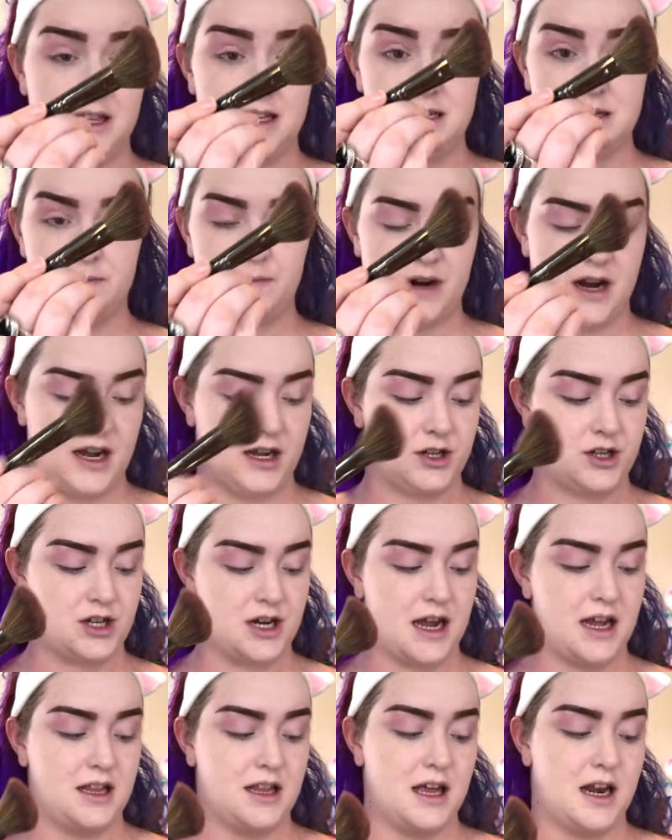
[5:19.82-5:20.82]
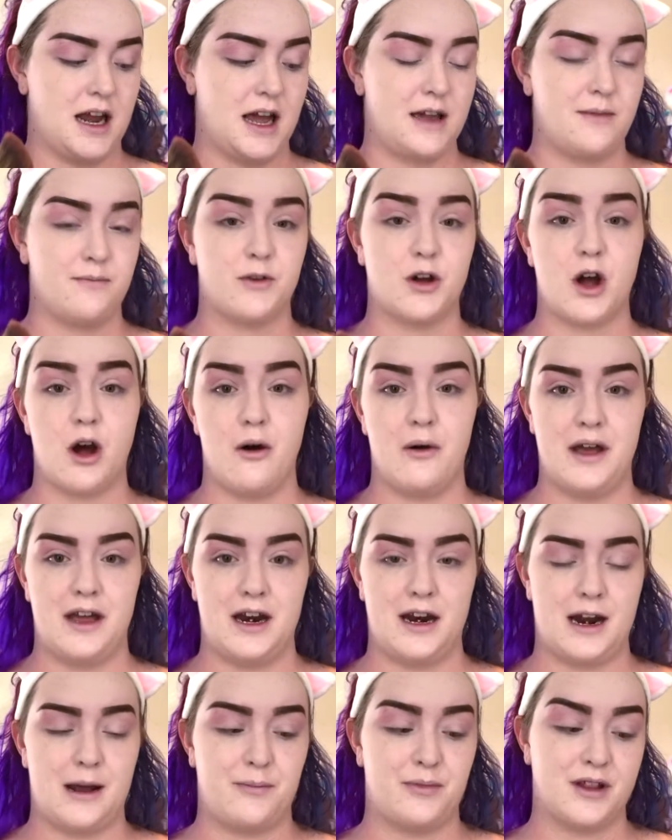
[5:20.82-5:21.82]
this brush and then I go in
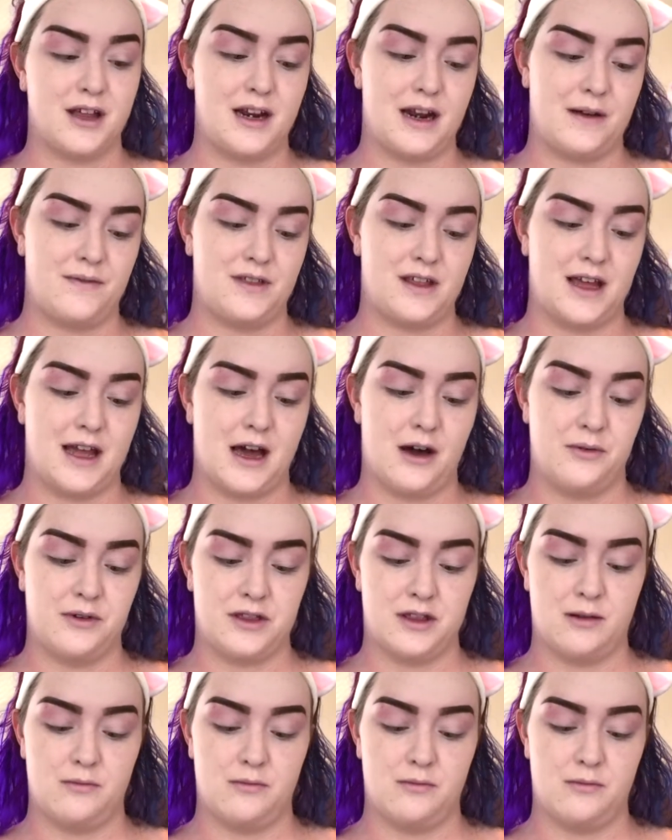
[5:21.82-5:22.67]
and I blend everything out with